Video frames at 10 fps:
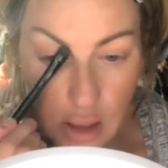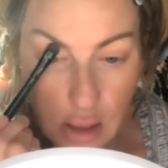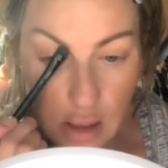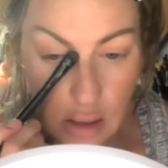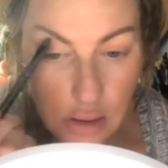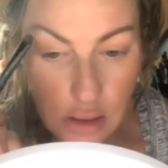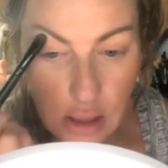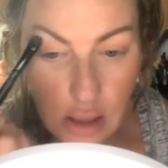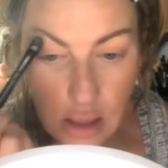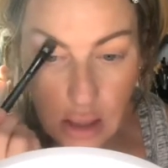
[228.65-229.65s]
Kind of
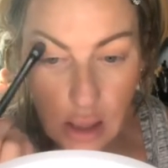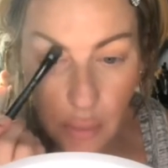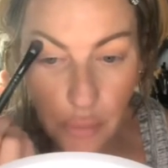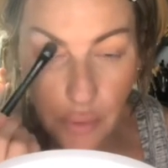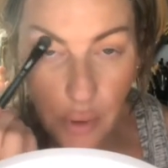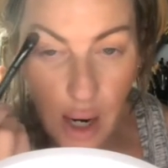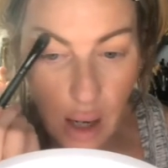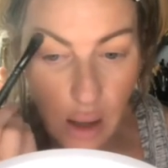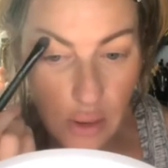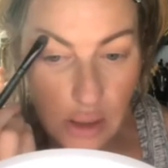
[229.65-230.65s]
underneath the
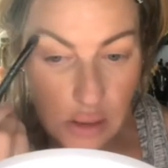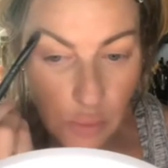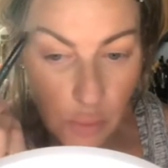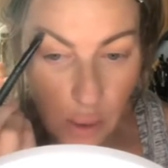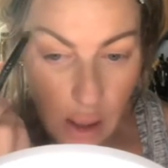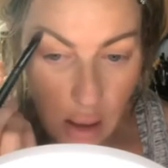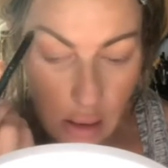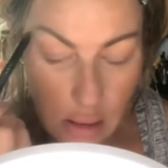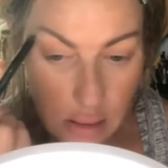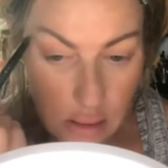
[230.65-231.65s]
brow as
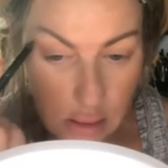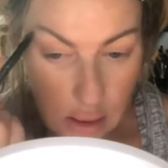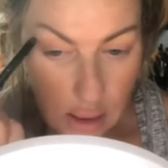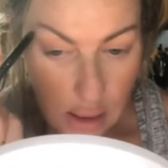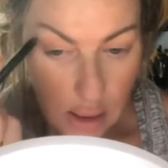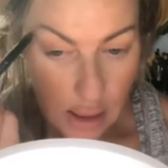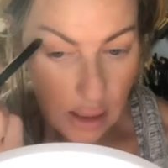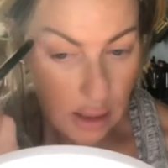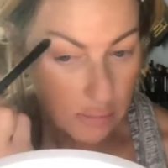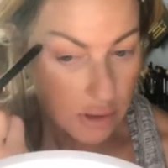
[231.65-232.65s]
well.
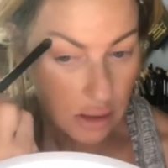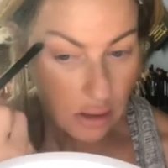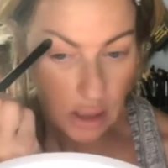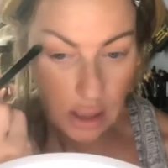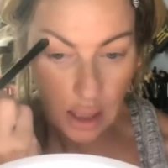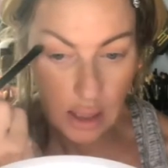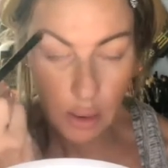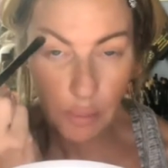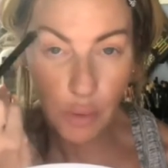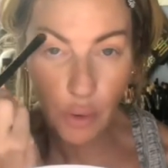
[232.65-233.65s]
And I'm just going to kind
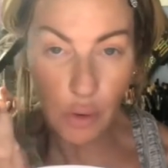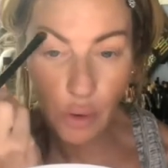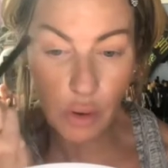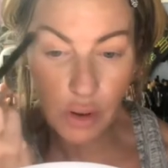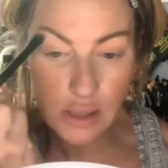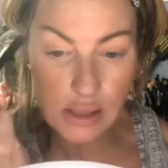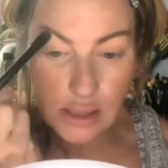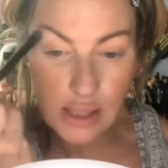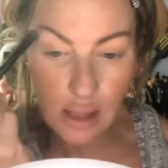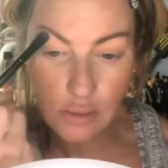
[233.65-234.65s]
of pull
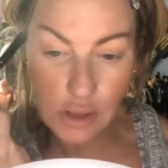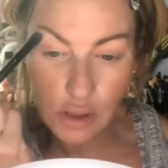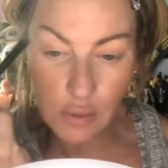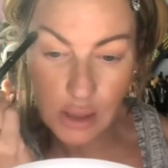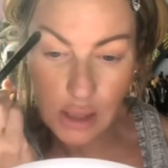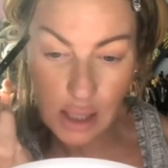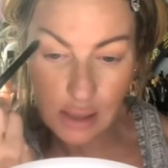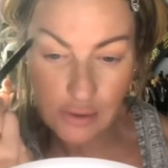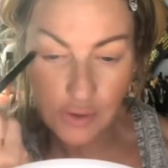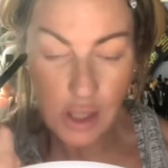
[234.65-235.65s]
this down so it
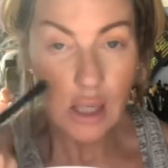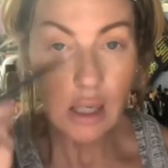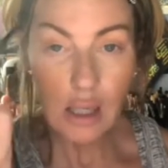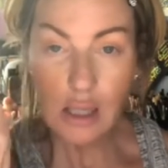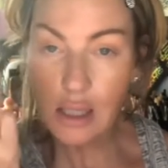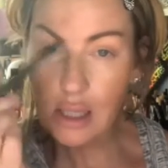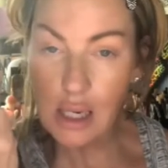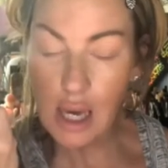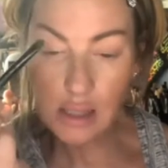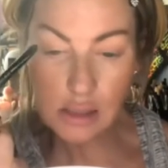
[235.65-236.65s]
kind of
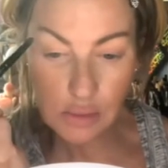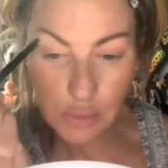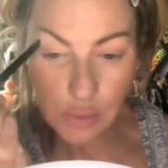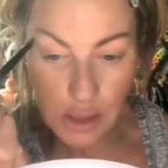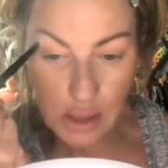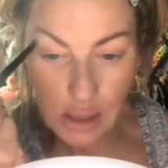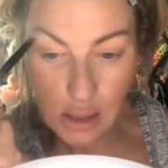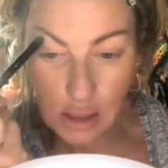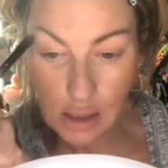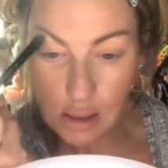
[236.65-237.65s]
connects with
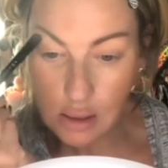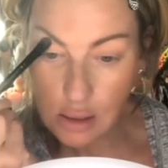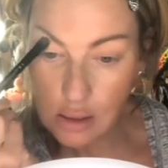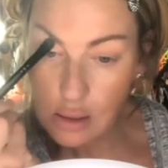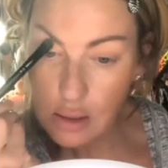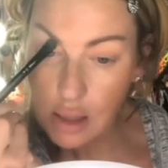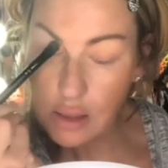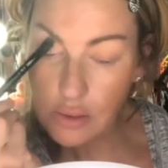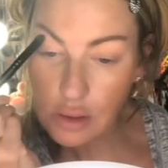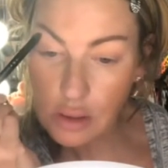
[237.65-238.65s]
the
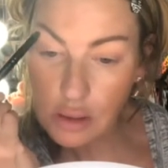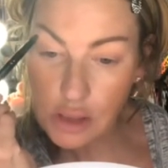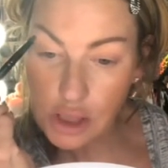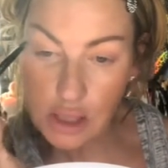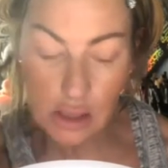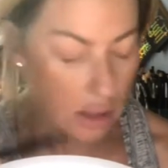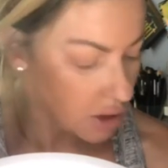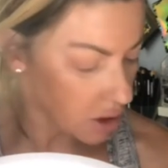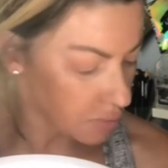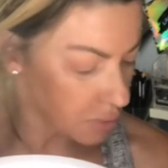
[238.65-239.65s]
that other little shade that
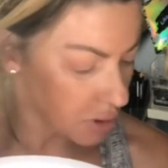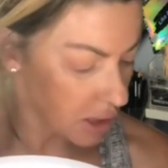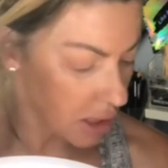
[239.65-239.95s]
I just put